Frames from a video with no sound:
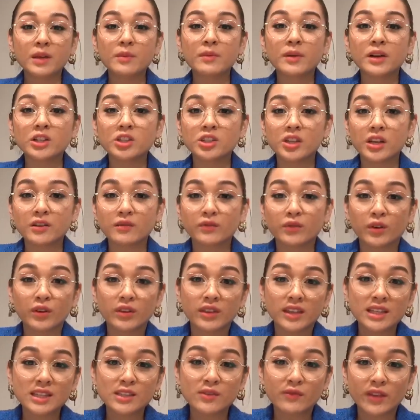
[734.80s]
much it for
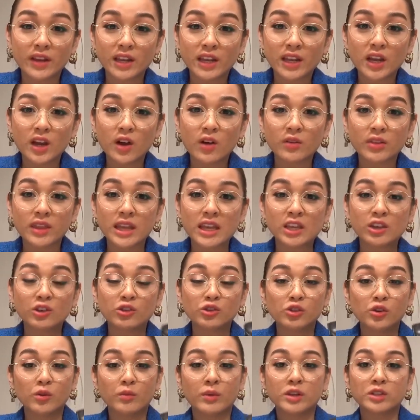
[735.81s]
this video. Thank you
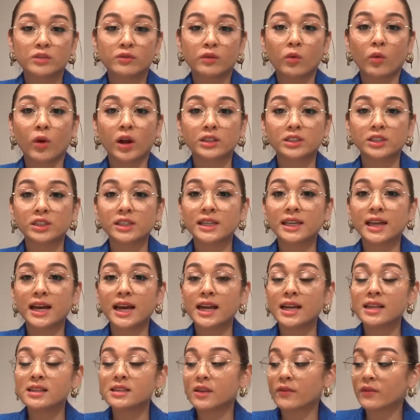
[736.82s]
so much for watching, you
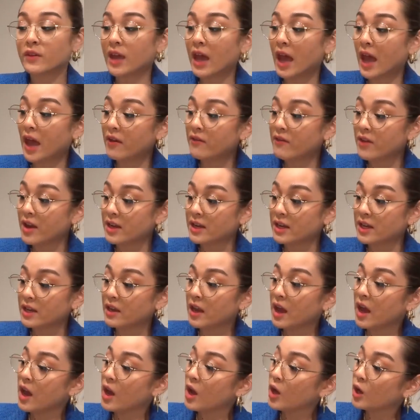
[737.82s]
guys. If you have any
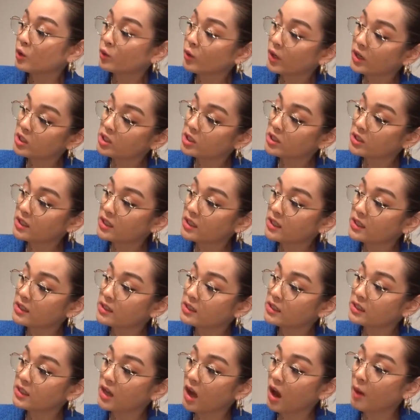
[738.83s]

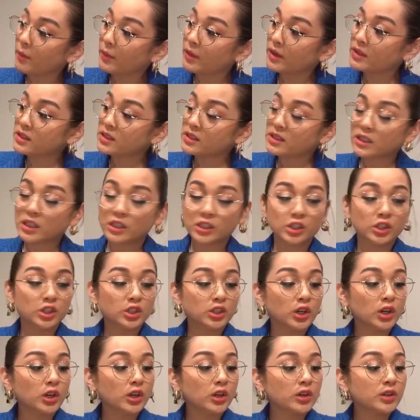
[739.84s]
questions, comments,
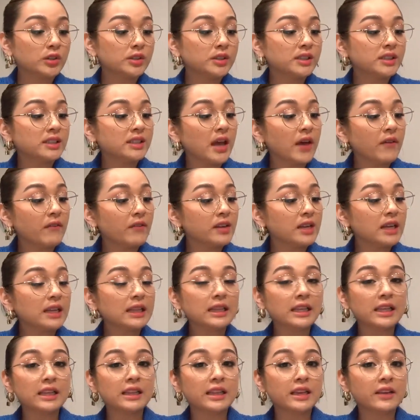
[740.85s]
concerns,
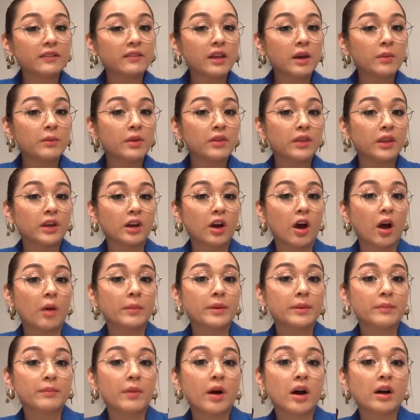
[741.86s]
definitely leave them in the
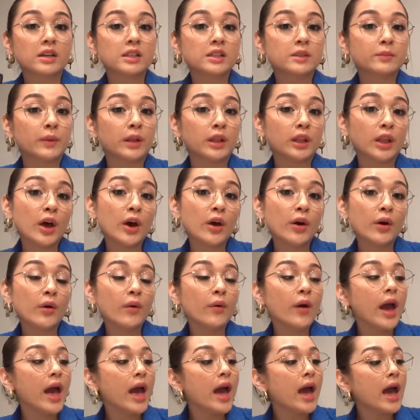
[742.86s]
comment box below,
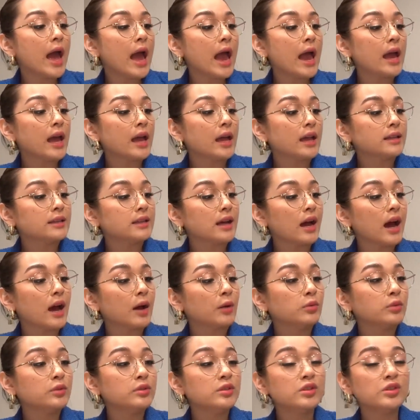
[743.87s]
and I
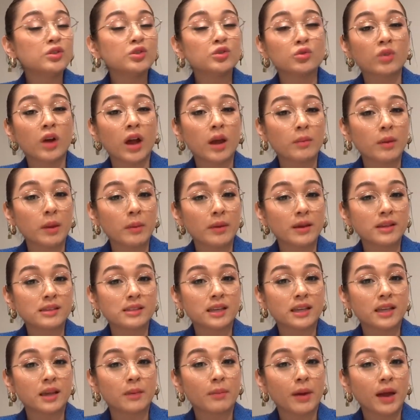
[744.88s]
will just try my best
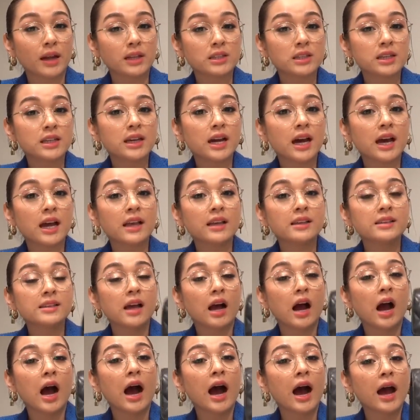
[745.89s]
to get back to you guys.
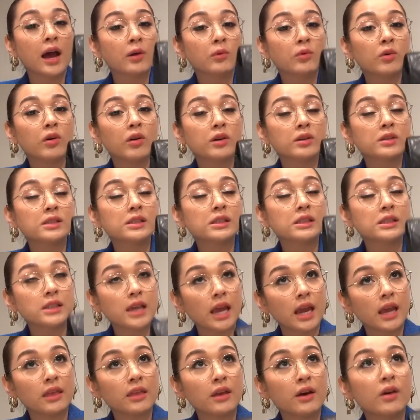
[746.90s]
I will
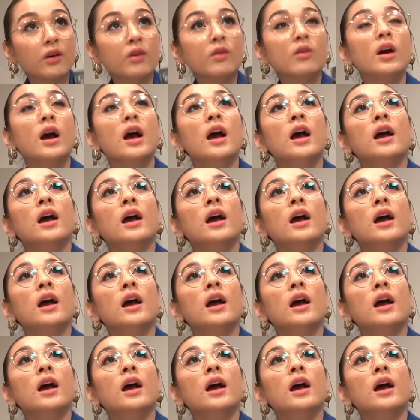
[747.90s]
say though,